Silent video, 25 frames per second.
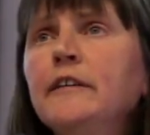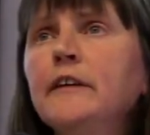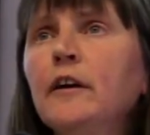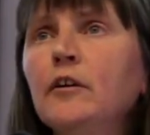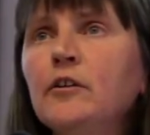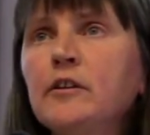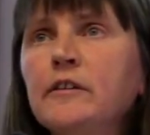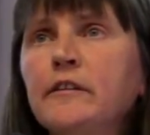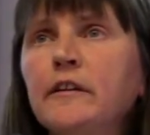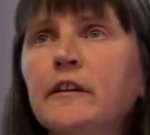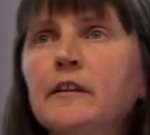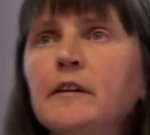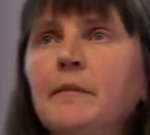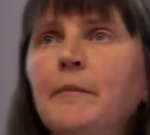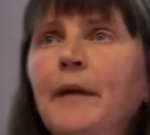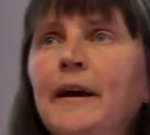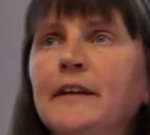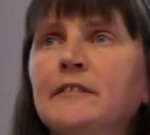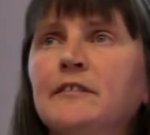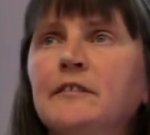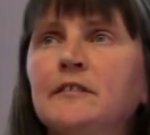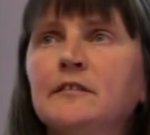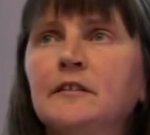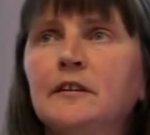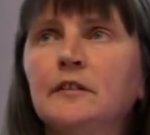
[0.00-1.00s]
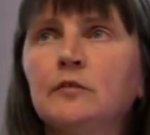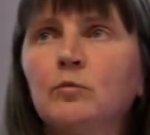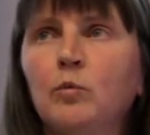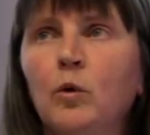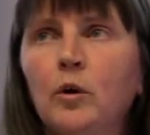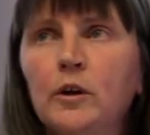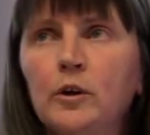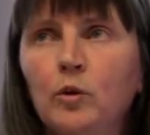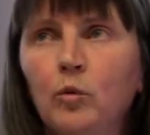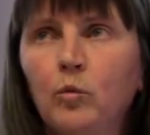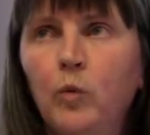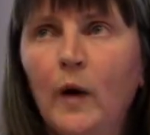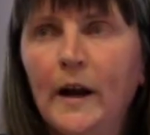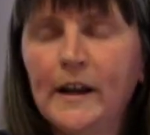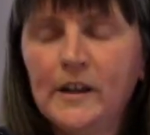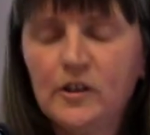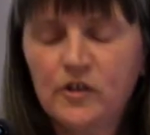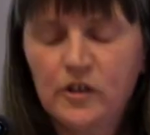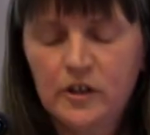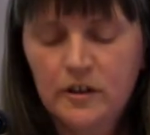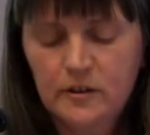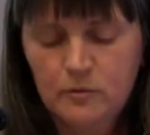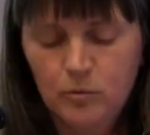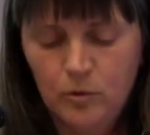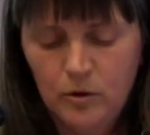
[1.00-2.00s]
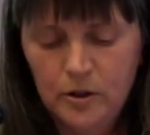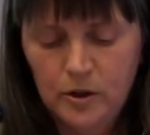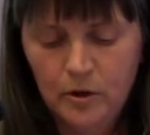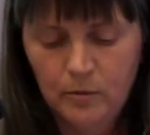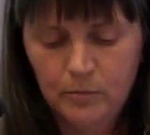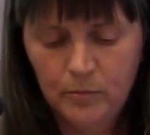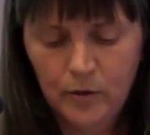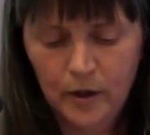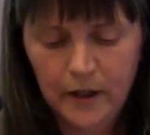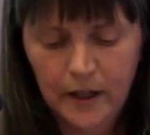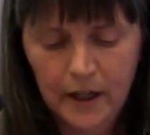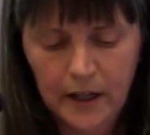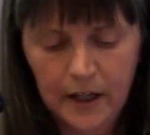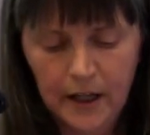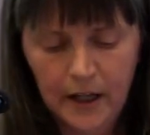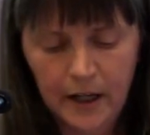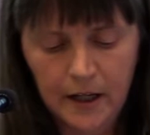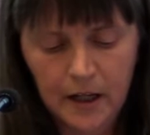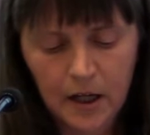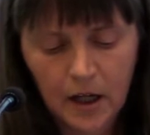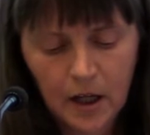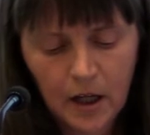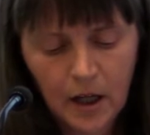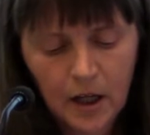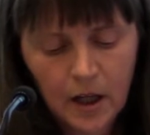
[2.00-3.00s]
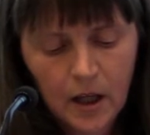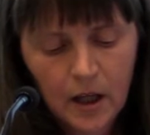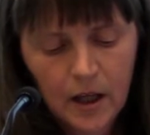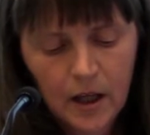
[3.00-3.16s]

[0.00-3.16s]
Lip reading: The only thing that matters is what your wage is, what you're bringing in.